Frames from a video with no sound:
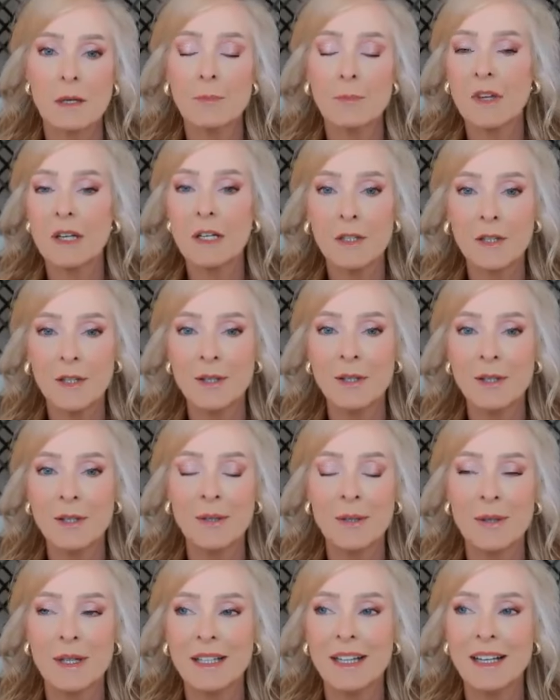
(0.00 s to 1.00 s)
something to
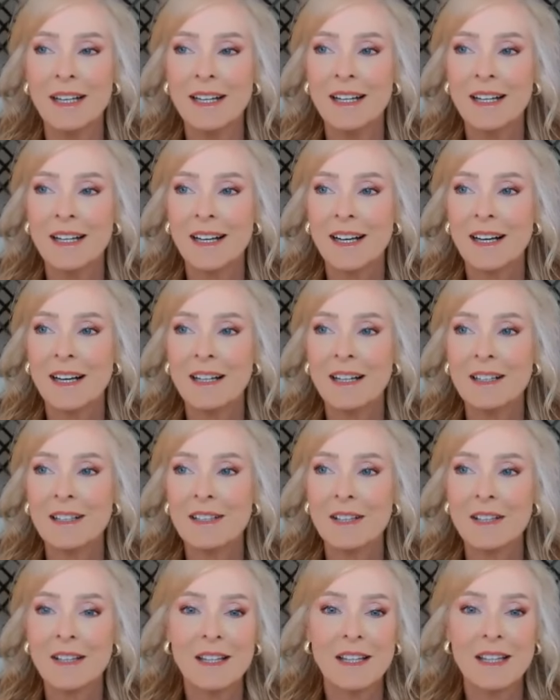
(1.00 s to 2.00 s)
do and uh,
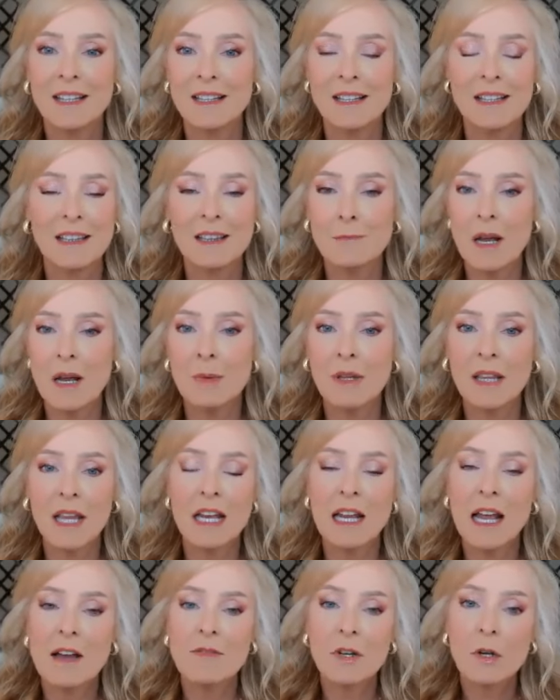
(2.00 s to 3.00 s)
maybe
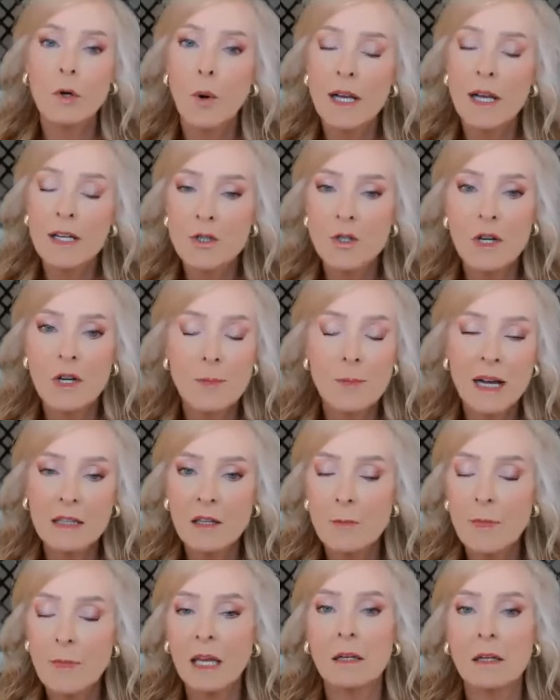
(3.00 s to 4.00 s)
they have a question
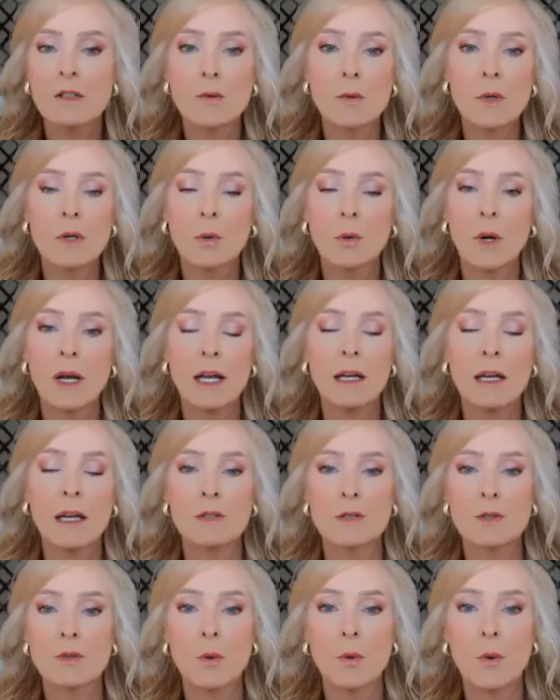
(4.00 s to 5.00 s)
about the maintenance
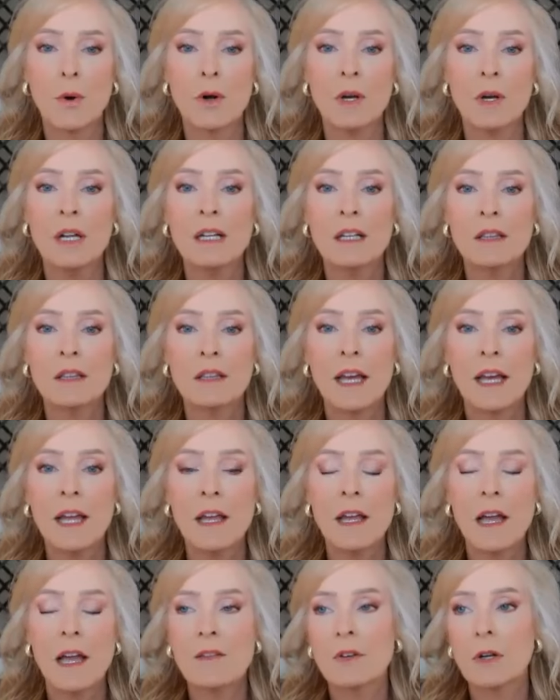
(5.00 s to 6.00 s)
request or
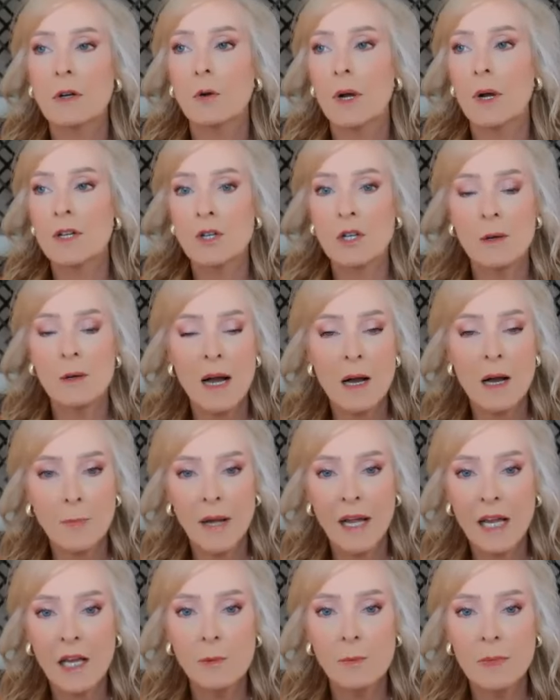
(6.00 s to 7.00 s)
they have a question about
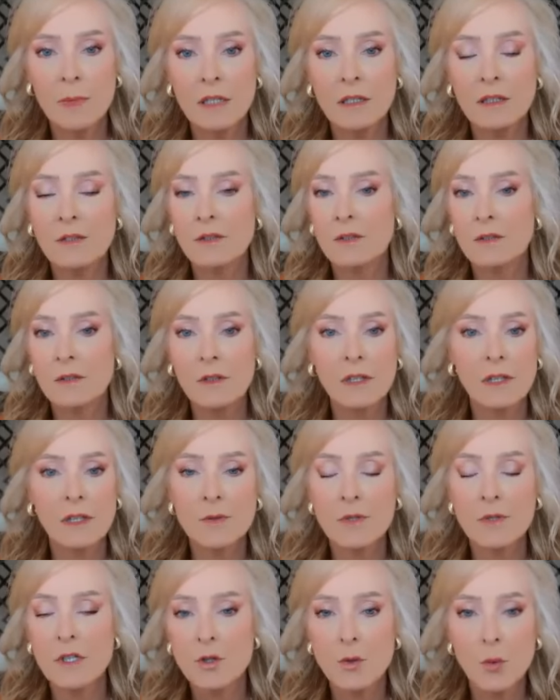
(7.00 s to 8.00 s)
payment you
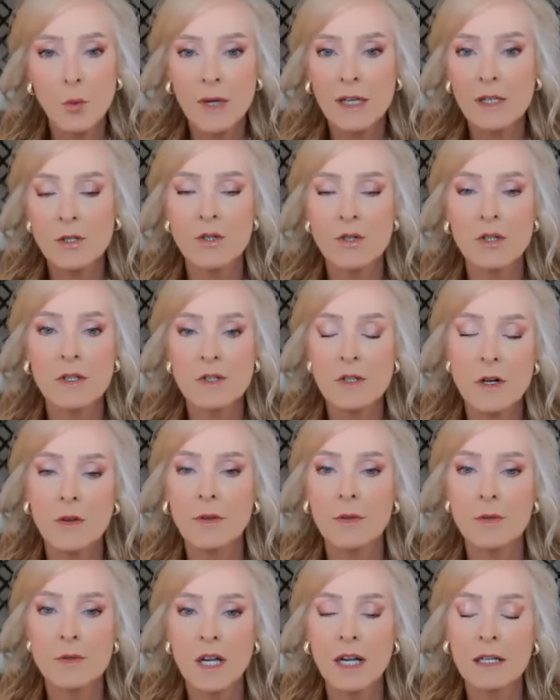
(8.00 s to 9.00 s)
know situations
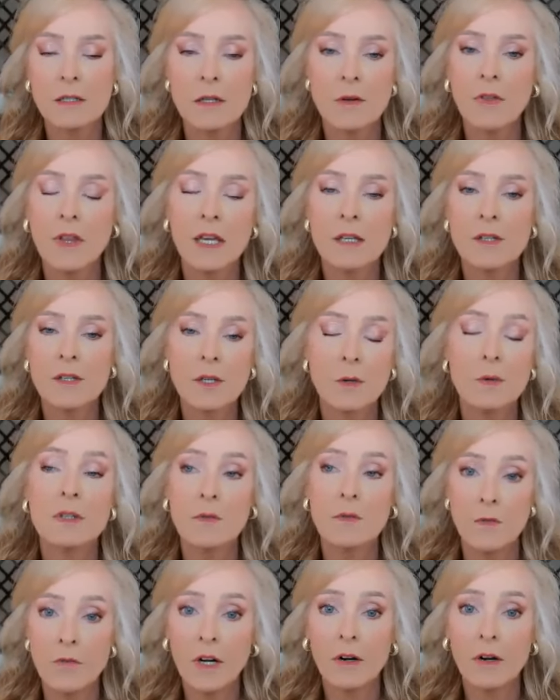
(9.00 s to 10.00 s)
all those kinds of things so
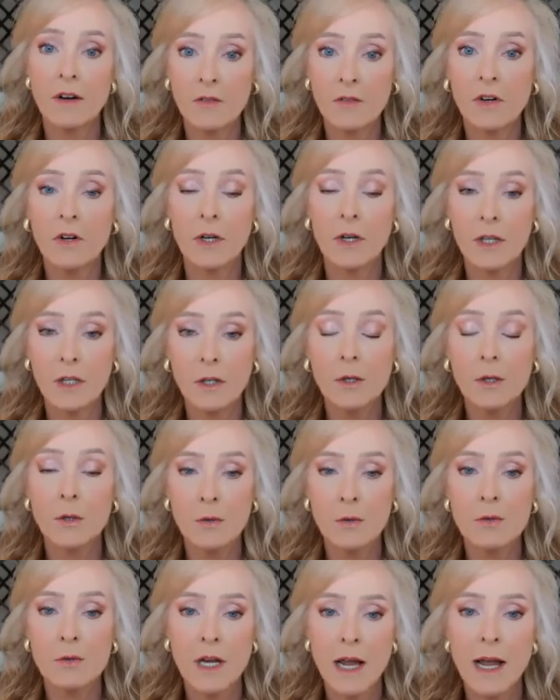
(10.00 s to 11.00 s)
it's very very
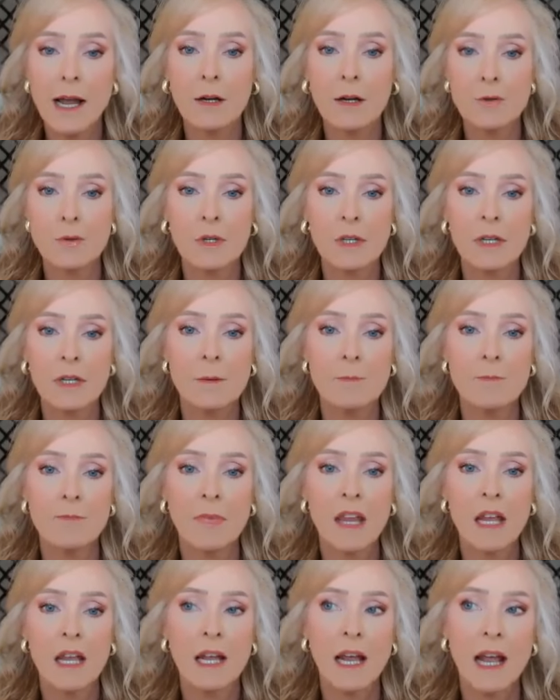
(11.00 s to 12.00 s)
used actually
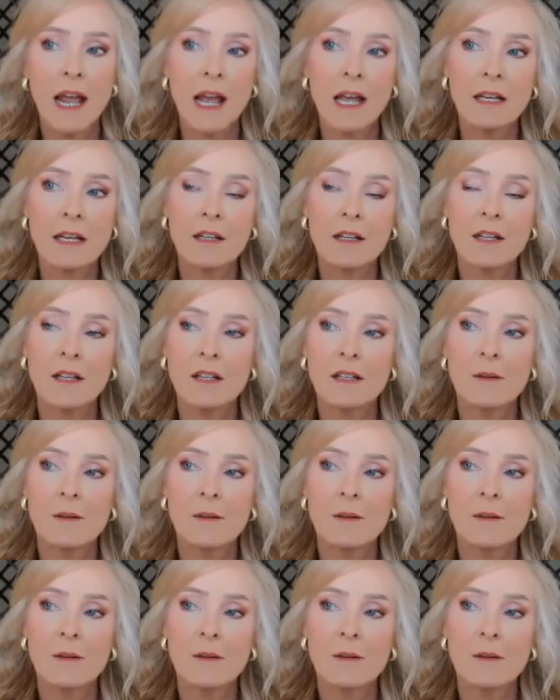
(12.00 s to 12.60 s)
and